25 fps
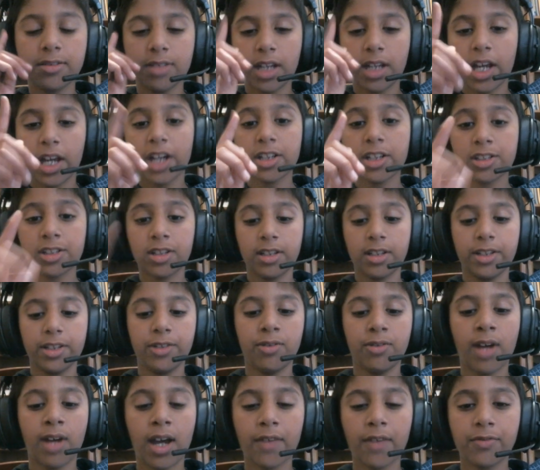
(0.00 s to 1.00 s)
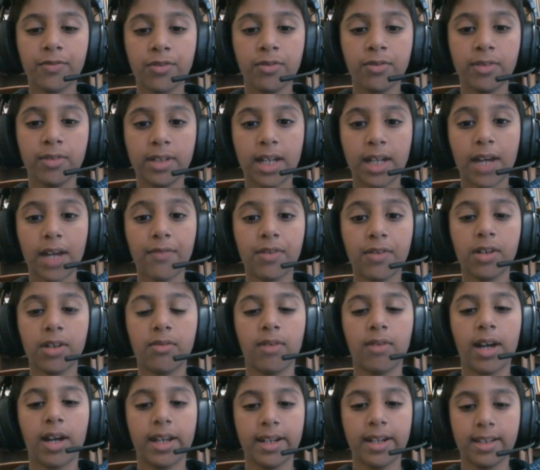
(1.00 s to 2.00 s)
actually you have to never
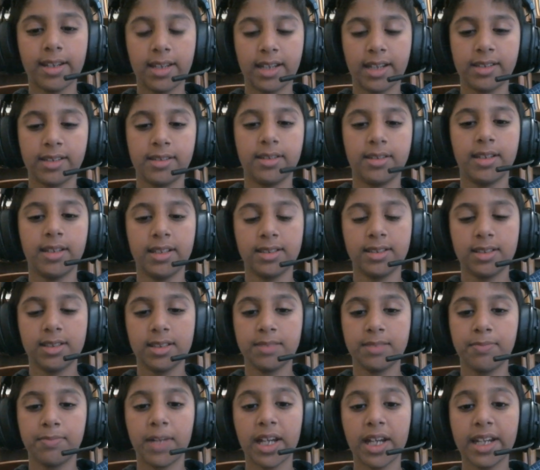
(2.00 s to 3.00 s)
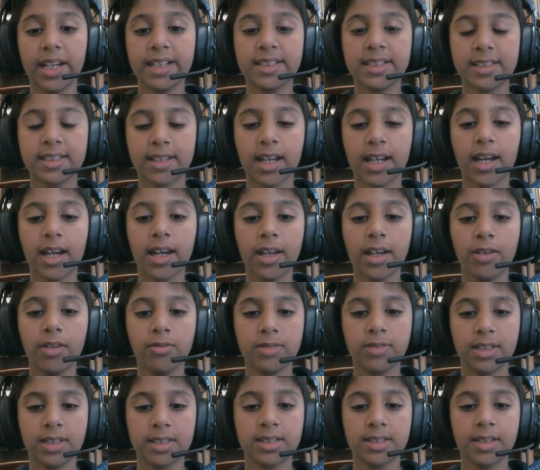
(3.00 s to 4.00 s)
write it like this. But instead
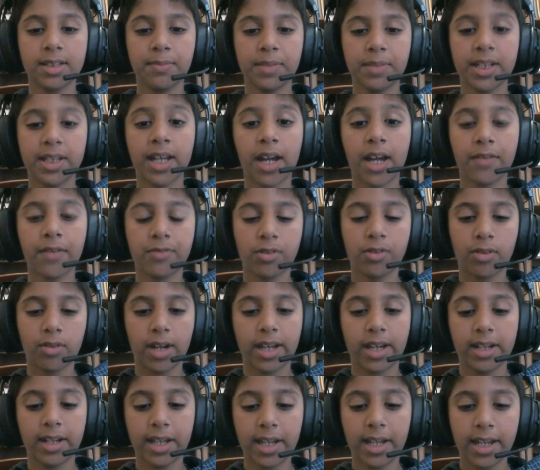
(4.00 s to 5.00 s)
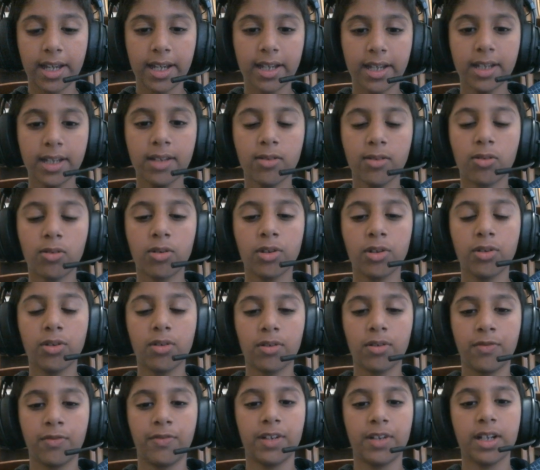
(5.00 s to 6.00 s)
you just simply have to write a or
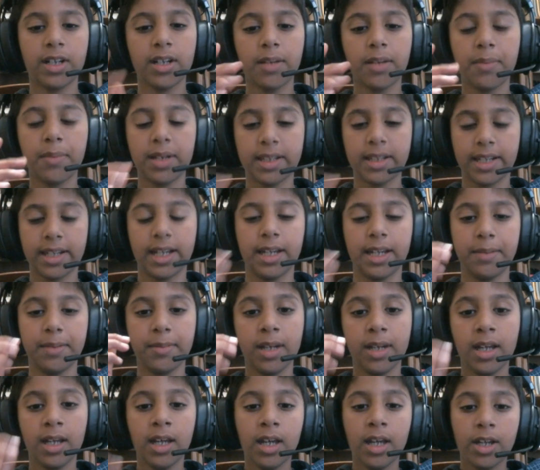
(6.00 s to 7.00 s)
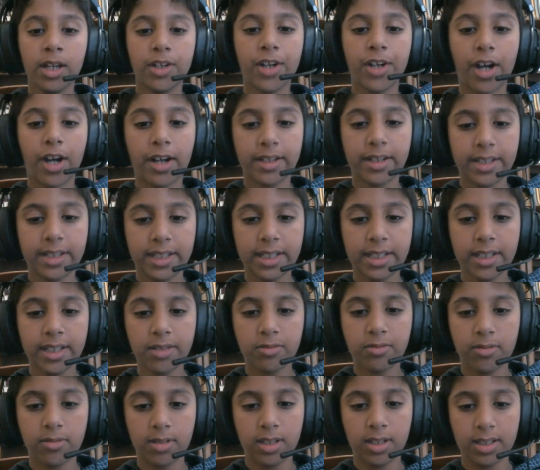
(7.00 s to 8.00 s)
your variable name dot
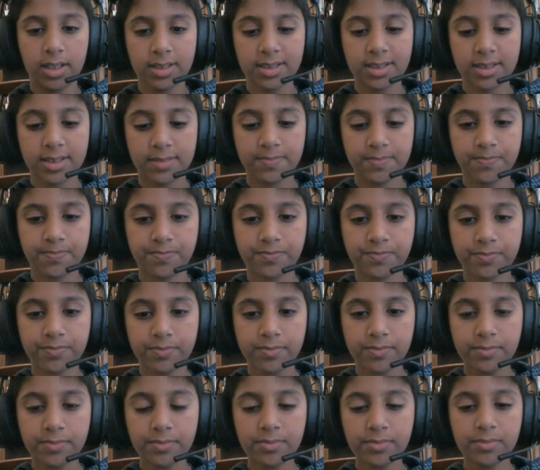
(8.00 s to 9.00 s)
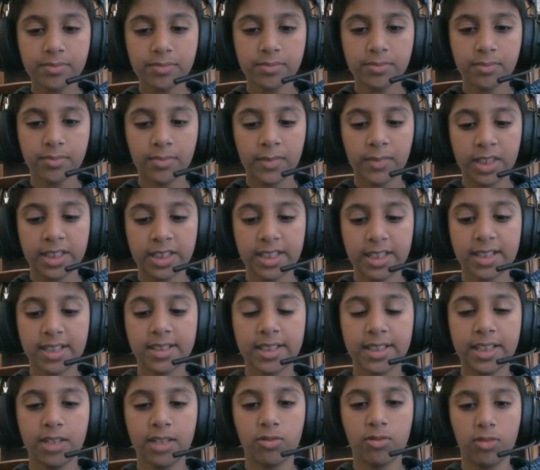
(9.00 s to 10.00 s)
equals,
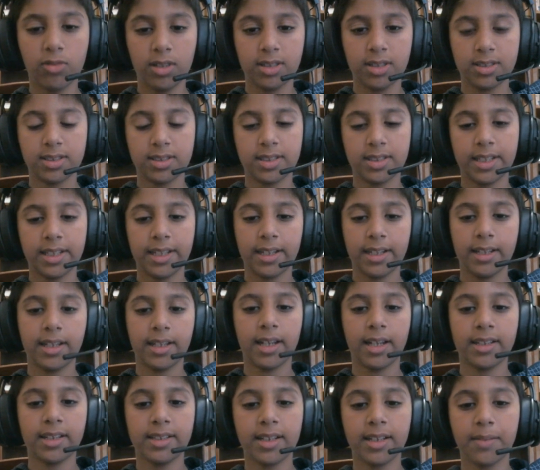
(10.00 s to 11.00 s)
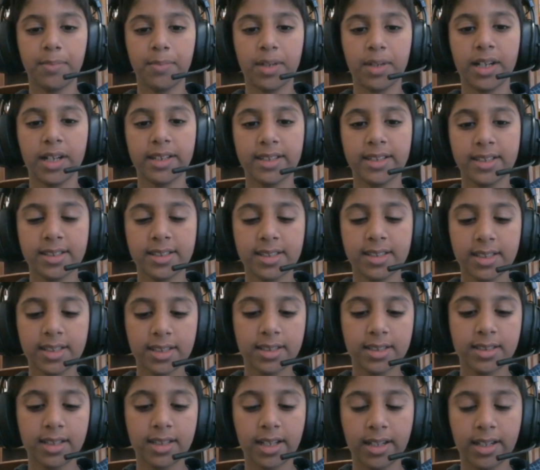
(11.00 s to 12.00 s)
just equals, and then
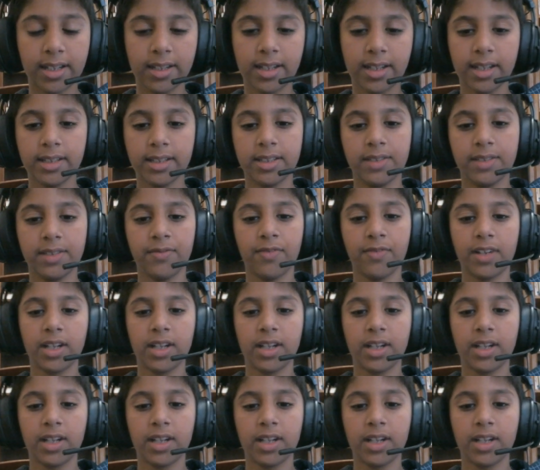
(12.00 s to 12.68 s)
parentheses, and then the